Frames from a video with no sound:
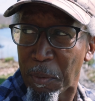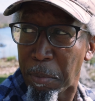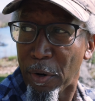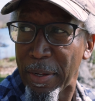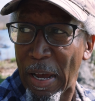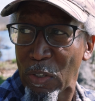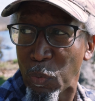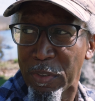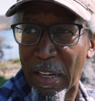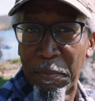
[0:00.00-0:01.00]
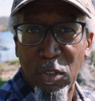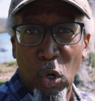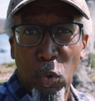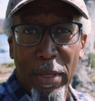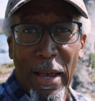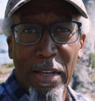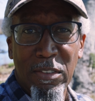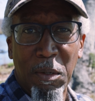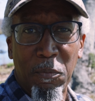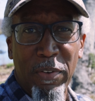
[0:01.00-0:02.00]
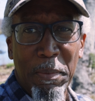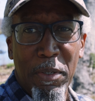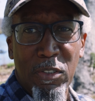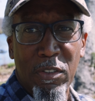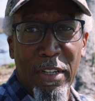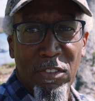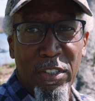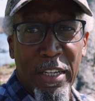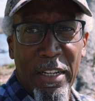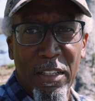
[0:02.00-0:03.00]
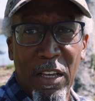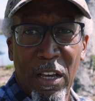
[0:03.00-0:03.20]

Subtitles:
a birdhouse, which I've been told has some phoebes nesting in it.